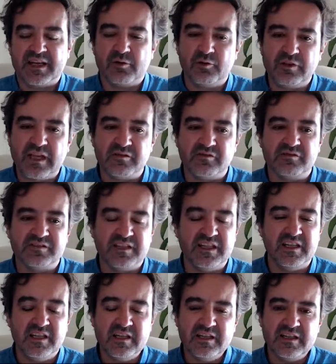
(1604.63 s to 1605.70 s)
I would like to
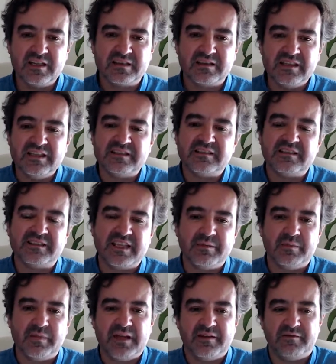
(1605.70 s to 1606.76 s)
see at least the
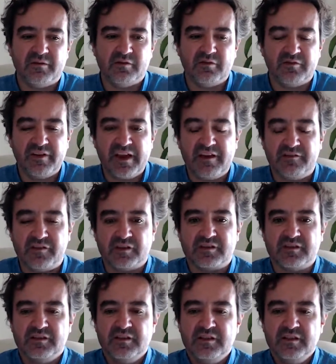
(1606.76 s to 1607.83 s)
same level of effort